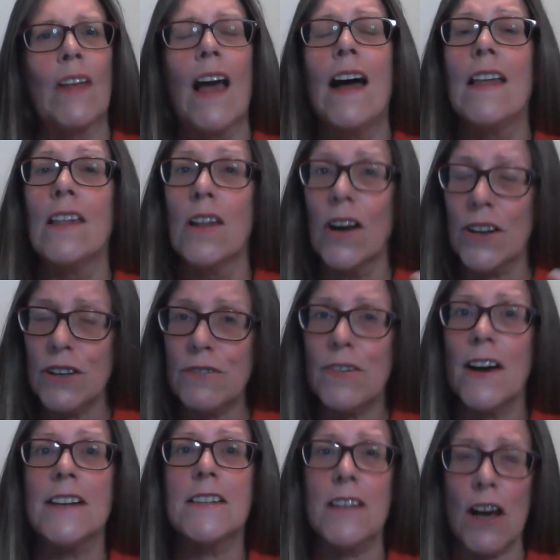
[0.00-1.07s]
a lot of
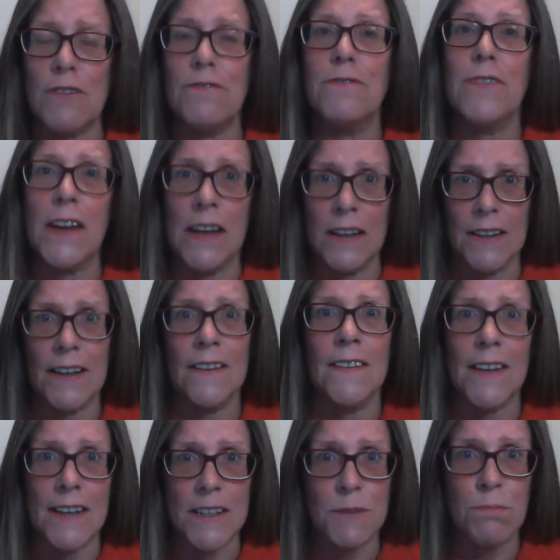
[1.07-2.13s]
us are feeling
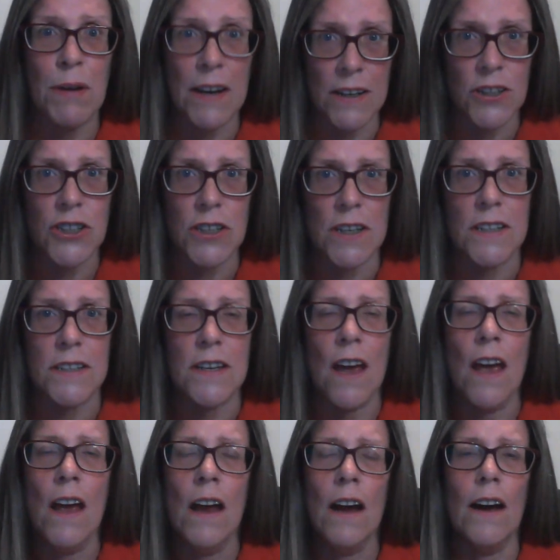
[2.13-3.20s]
these pinches.
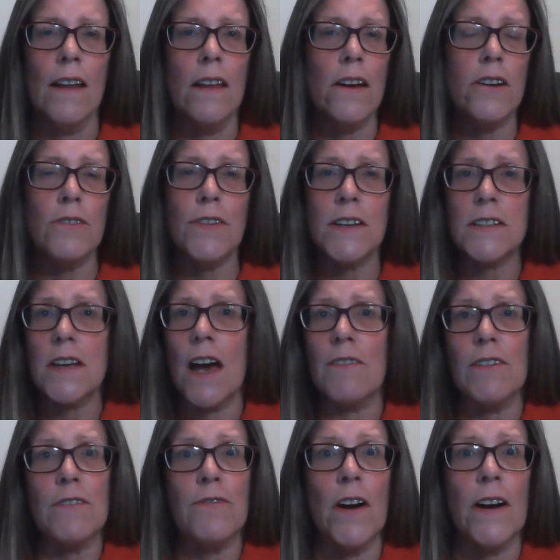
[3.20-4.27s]
A lot of us are
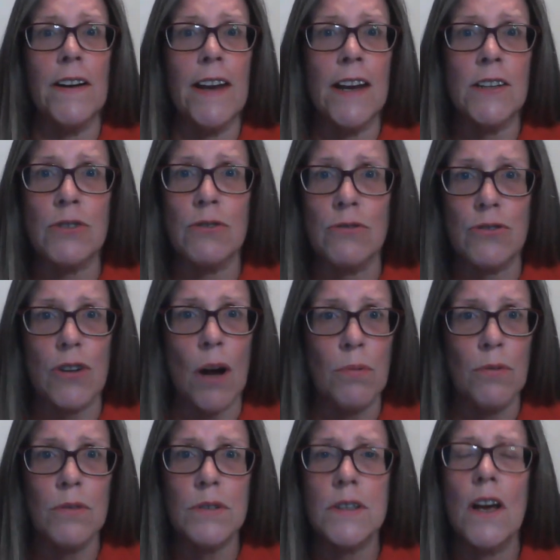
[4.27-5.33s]
having financial
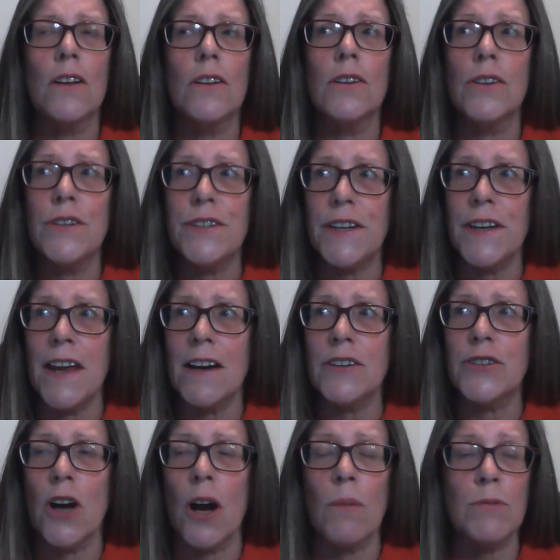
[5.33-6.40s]
troubles, losing our
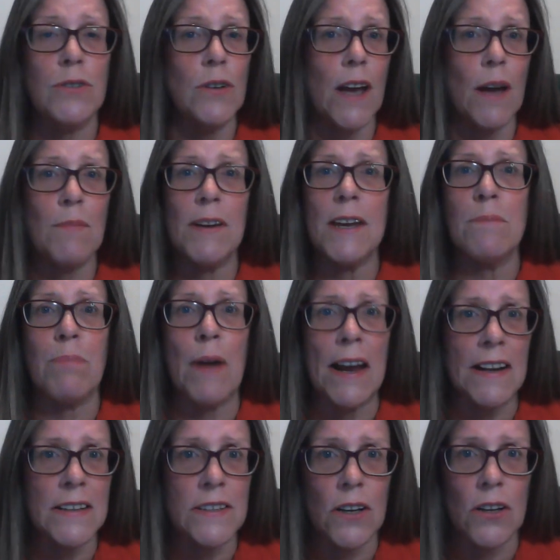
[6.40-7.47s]
jobs. Look how many
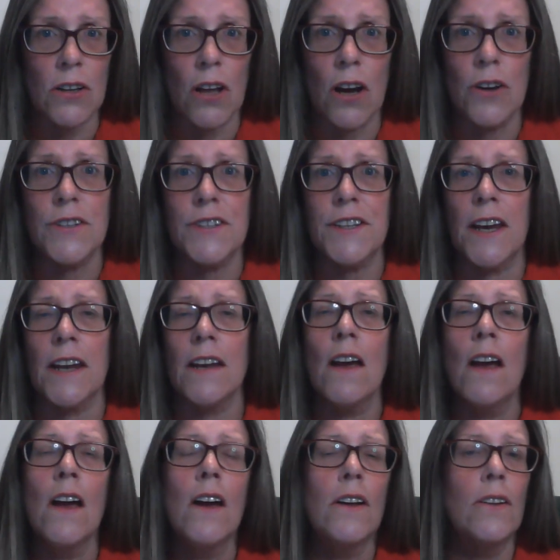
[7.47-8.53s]
banks are closing.
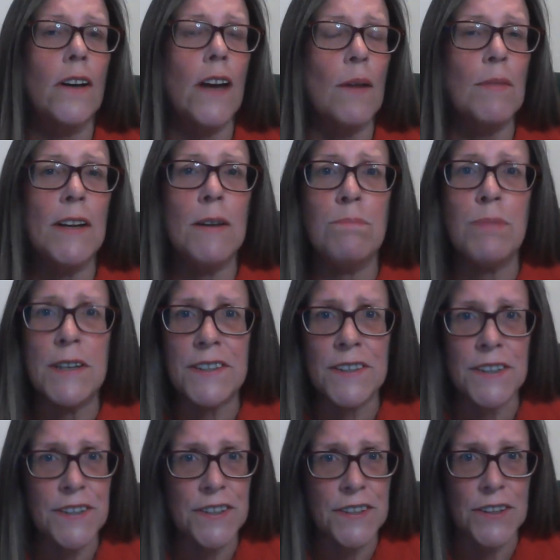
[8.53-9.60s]
Look how many
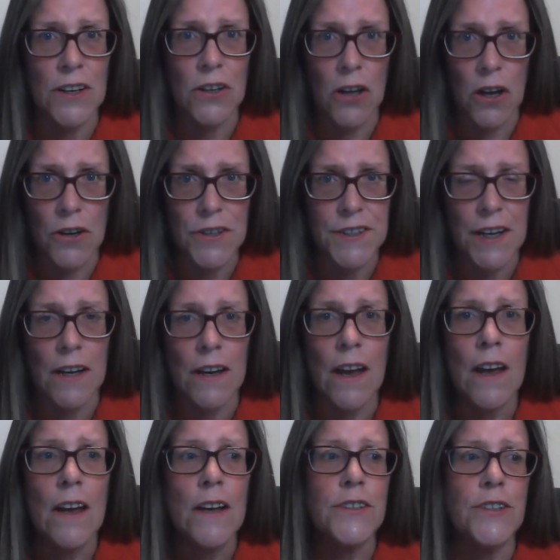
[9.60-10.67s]
businesses are closing.
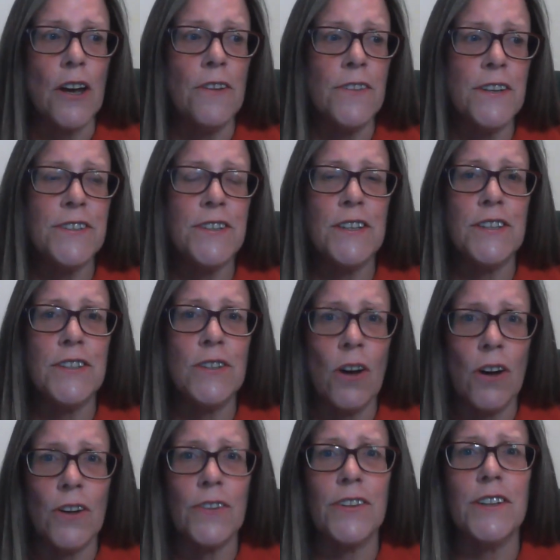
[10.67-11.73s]
So, this is
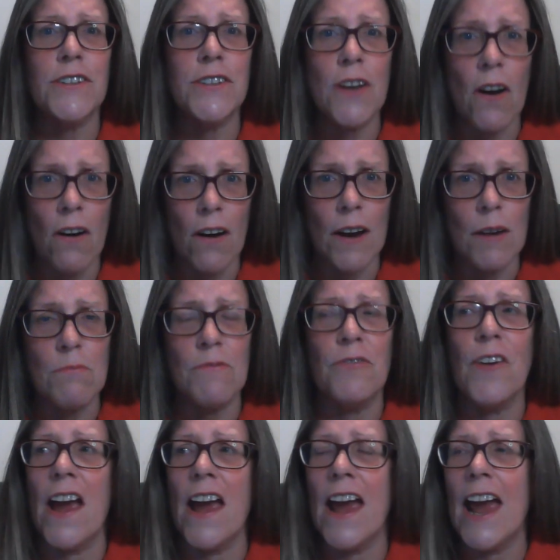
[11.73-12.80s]
not the time
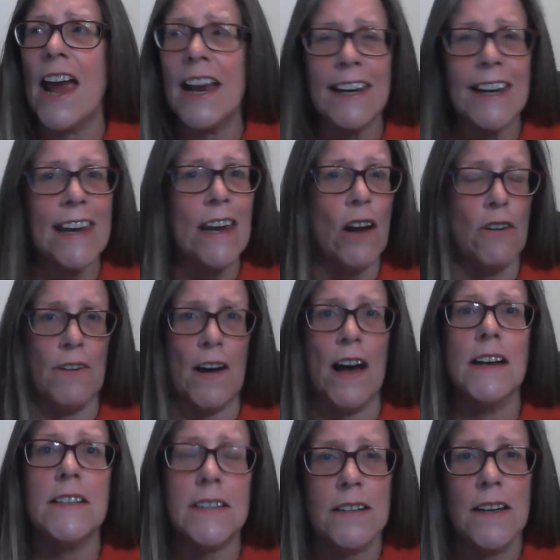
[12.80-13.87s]
for any of
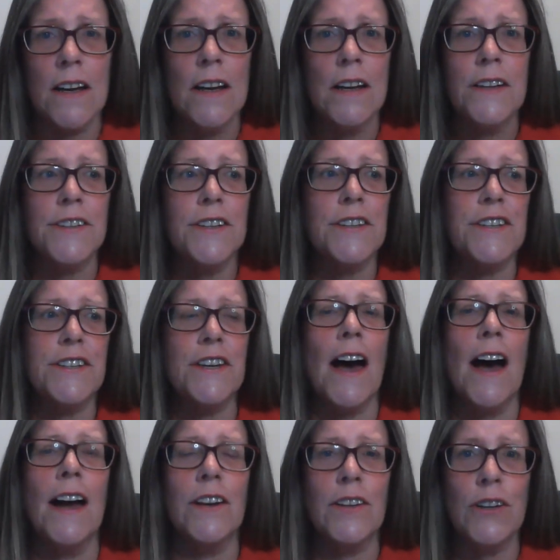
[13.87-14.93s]
us to
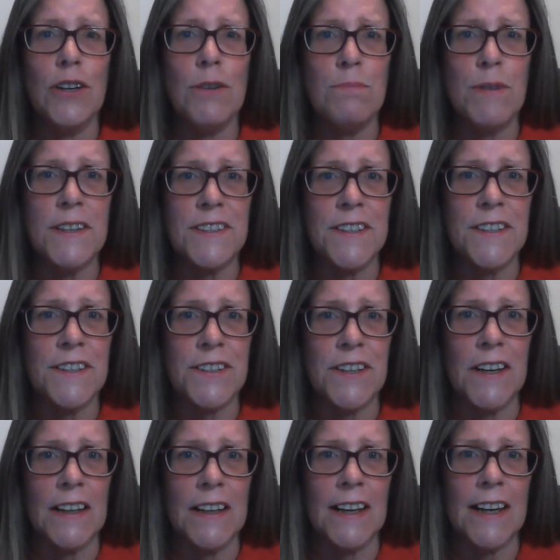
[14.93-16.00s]
start new business
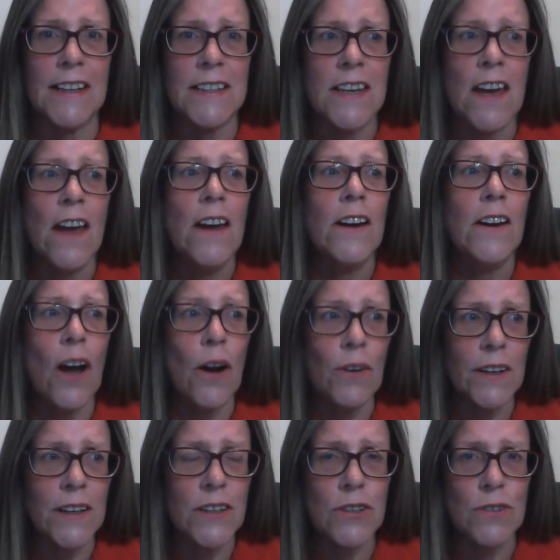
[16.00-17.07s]
dealings,
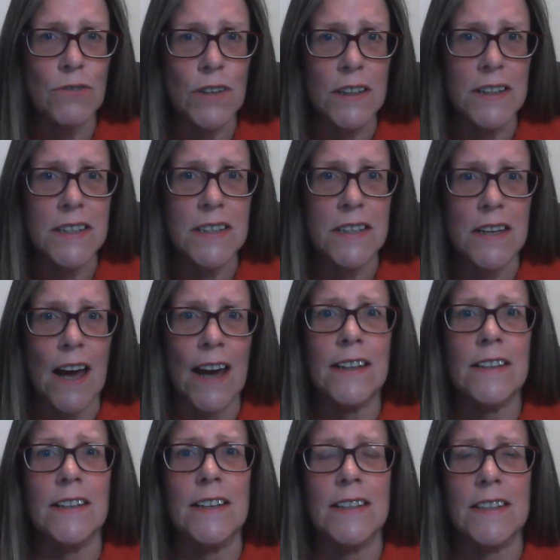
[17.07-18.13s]
going into real
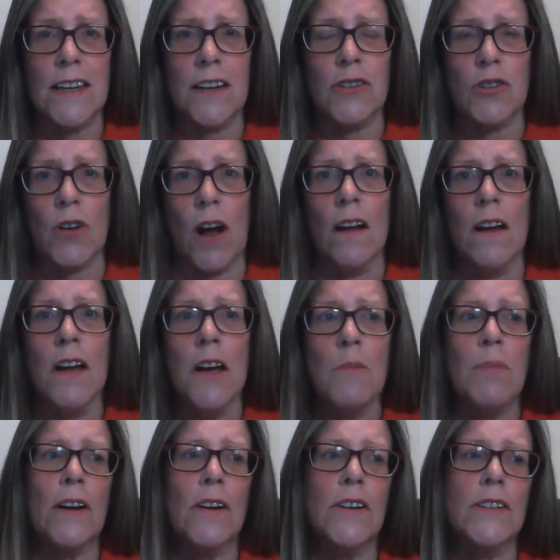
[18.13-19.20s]
estate, etc.
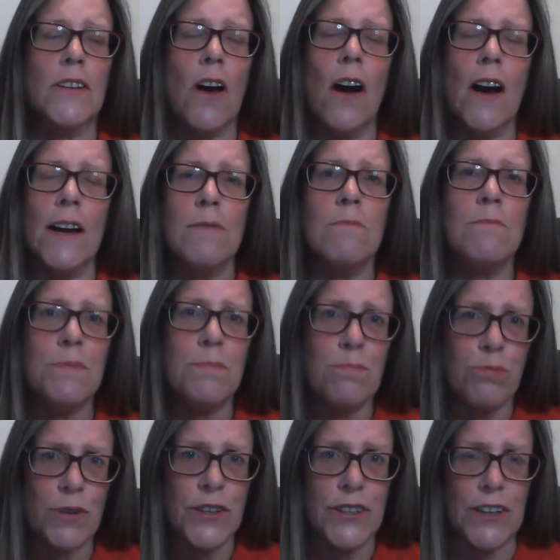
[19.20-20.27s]
Because I'm
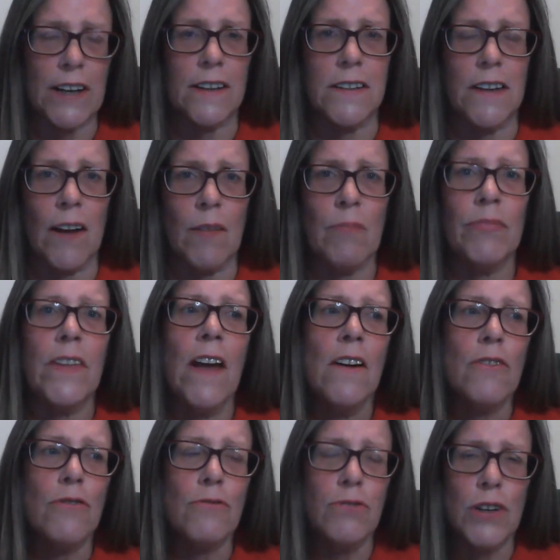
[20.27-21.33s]
predicting
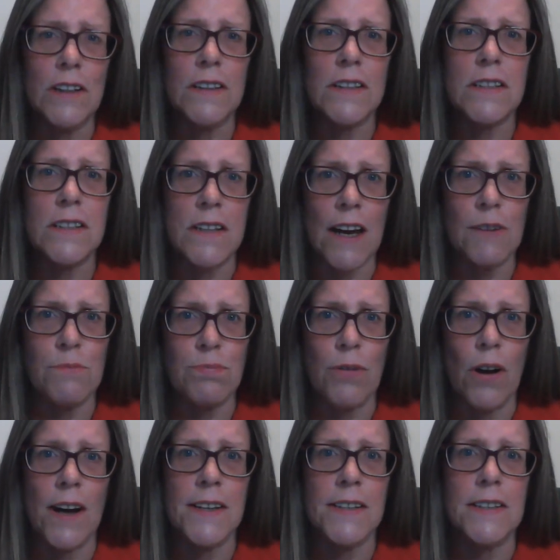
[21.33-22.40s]
real estate
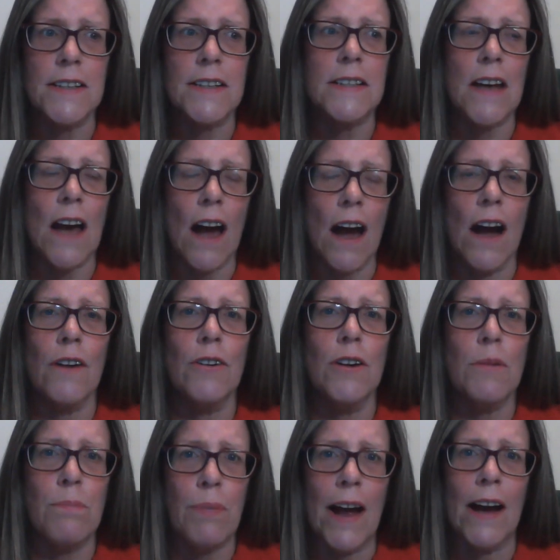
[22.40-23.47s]
prices
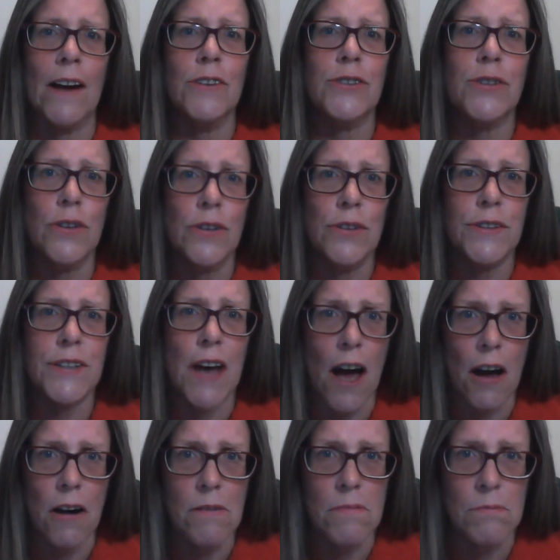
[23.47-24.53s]
are about to
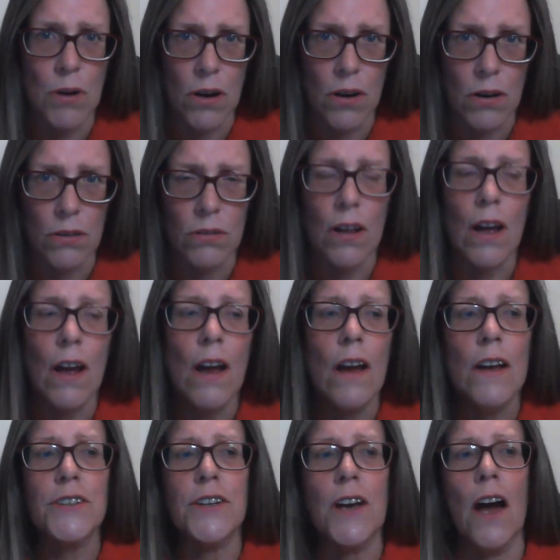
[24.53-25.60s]
tumble.
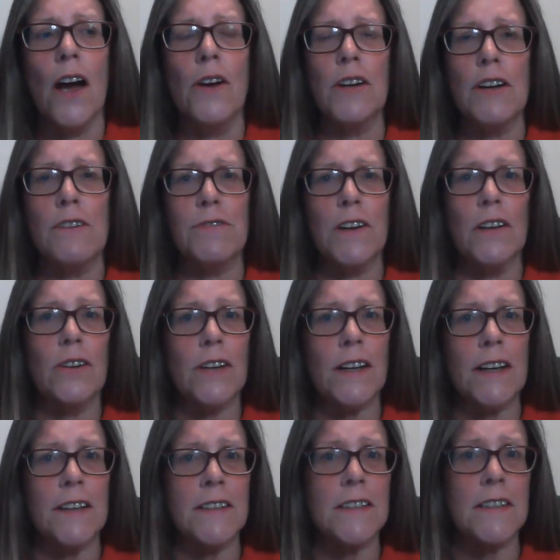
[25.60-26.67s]
So, if you're
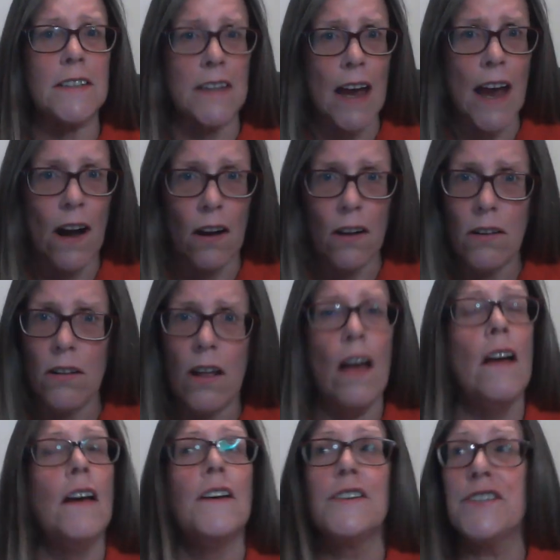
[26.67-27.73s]
looking to sell,
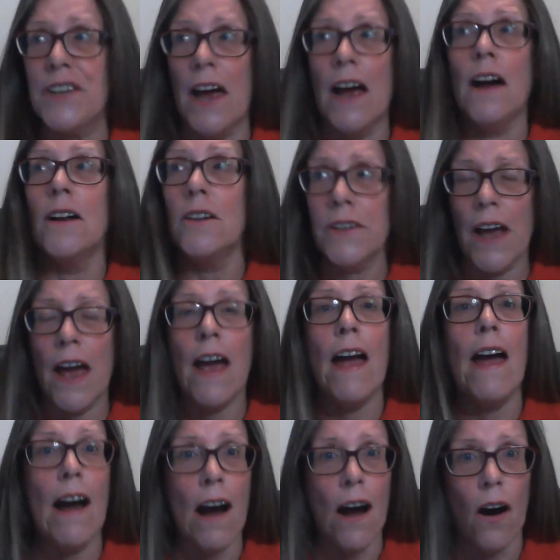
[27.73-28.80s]
sell
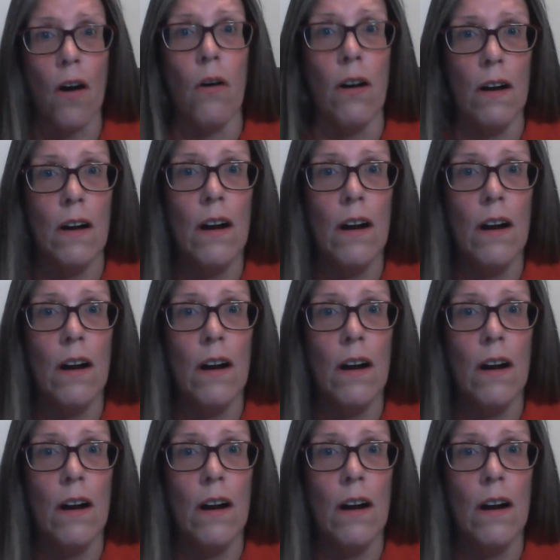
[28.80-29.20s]
now.